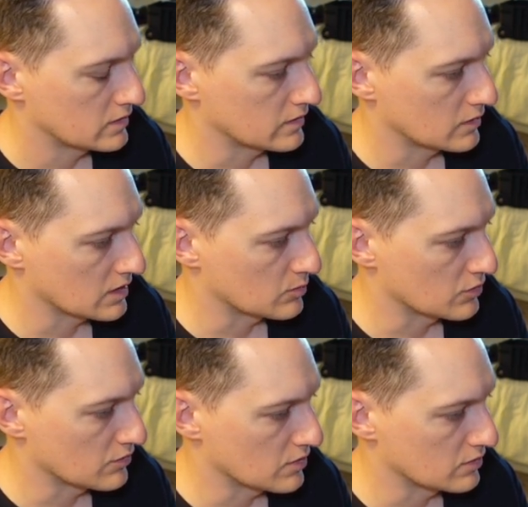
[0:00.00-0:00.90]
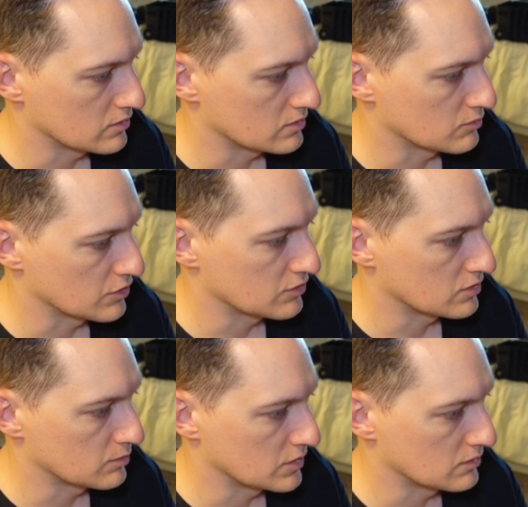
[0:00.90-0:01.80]
So I got maroon
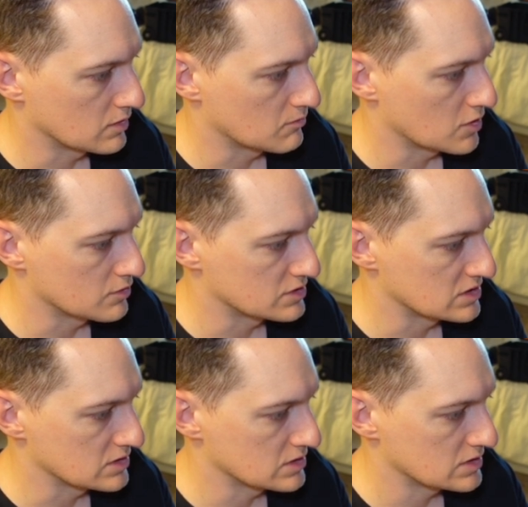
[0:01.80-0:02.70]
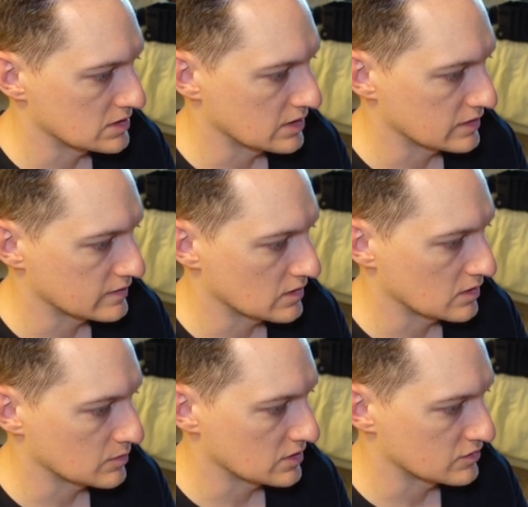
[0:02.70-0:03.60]
emojis like so.
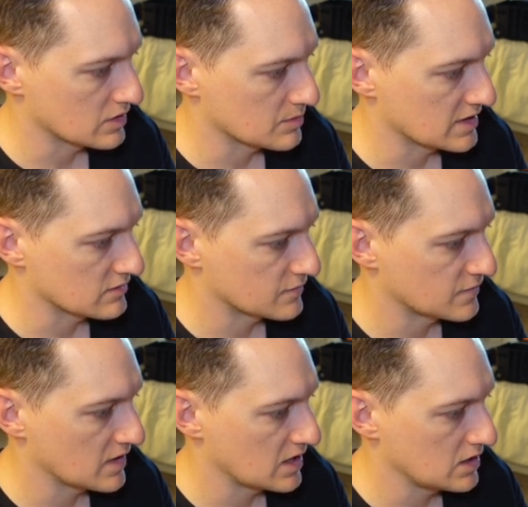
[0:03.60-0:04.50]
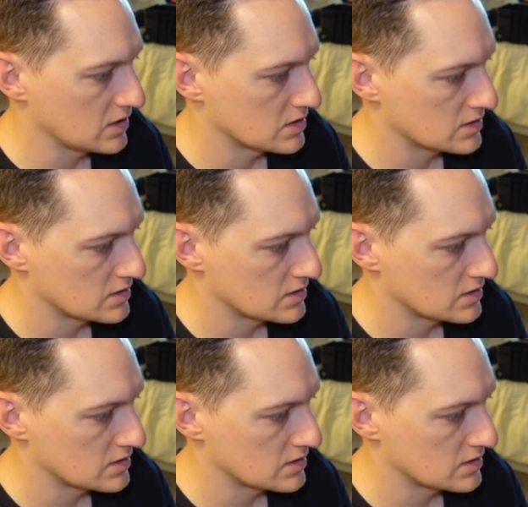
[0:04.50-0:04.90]
I'm going to drop down a fade